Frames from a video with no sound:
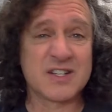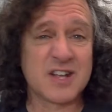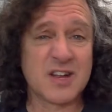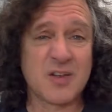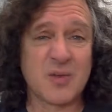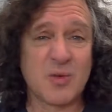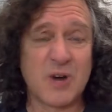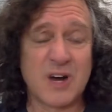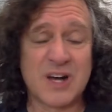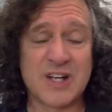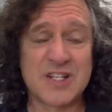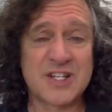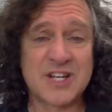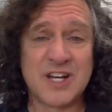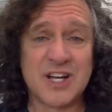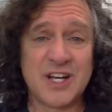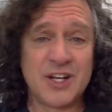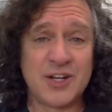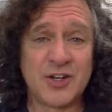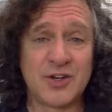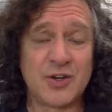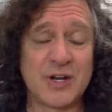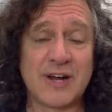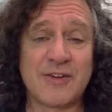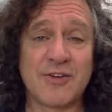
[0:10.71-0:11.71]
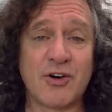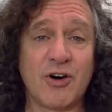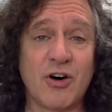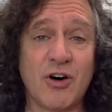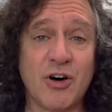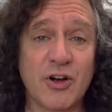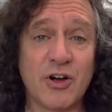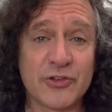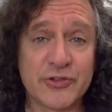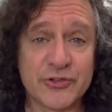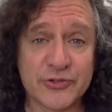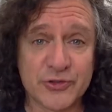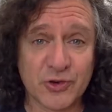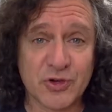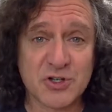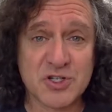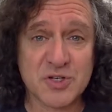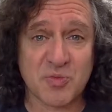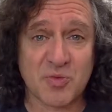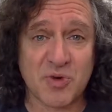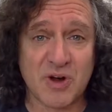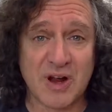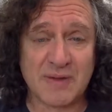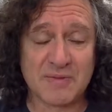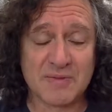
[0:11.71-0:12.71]
otherwise you could have all sorts
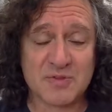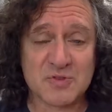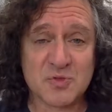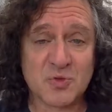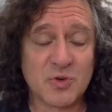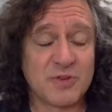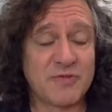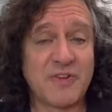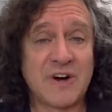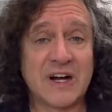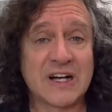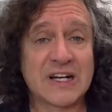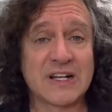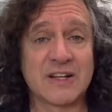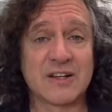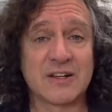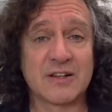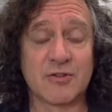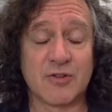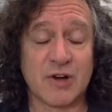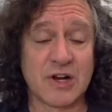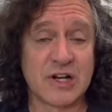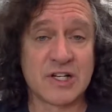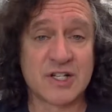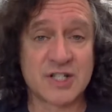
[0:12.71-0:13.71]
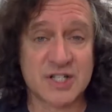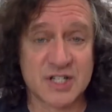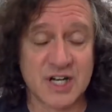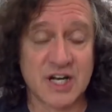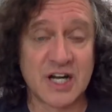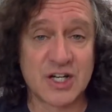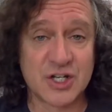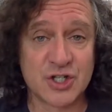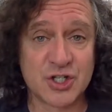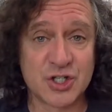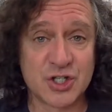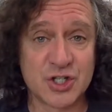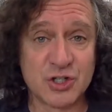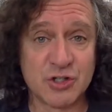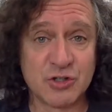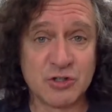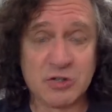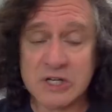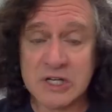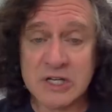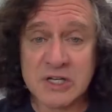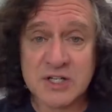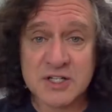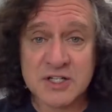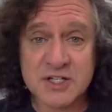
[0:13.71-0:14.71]
of problems. Well, finding the right size shoe,
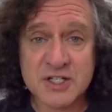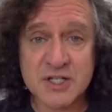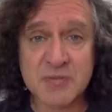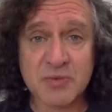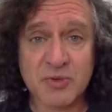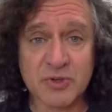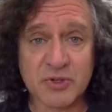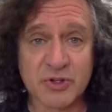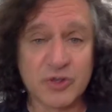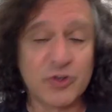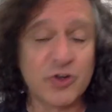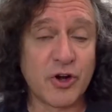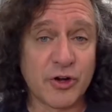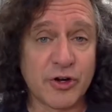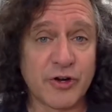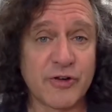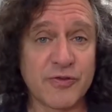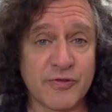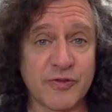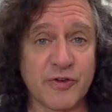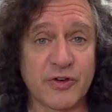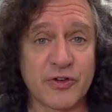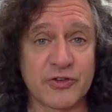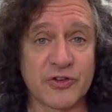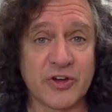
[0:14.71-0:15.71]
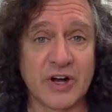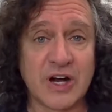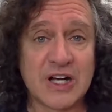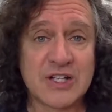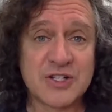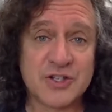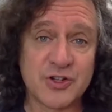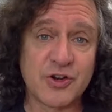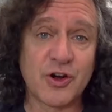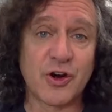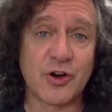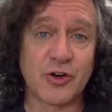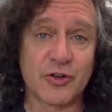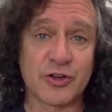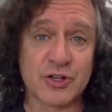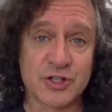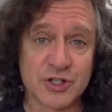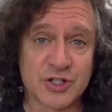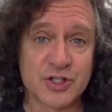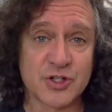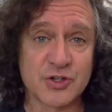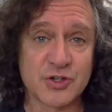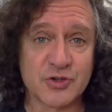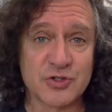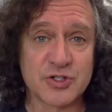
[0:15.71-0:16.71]
simple. You know your foot size, you know the
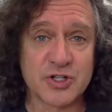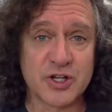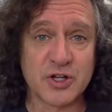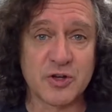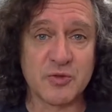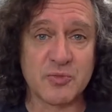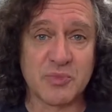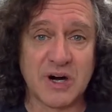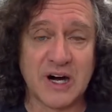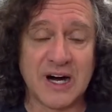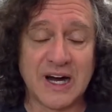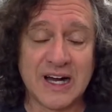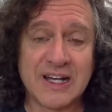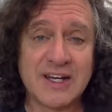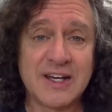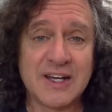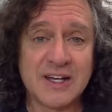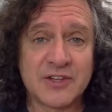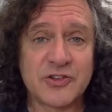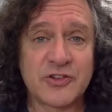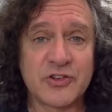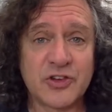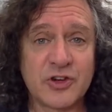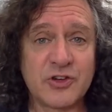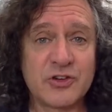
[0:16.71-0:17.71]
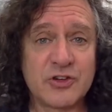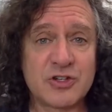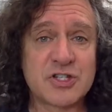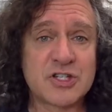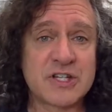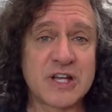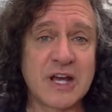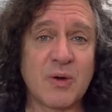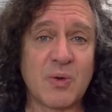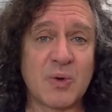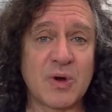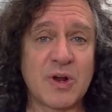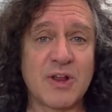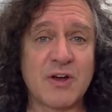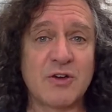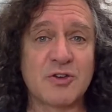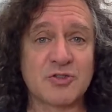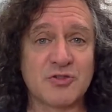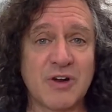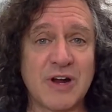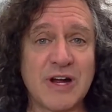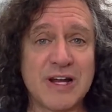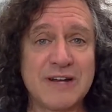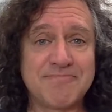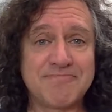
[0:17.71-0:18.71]
shoes that you buy, so you just get one of those,
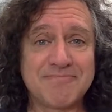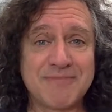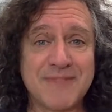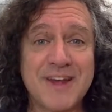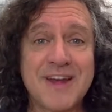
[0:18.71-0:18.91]
right?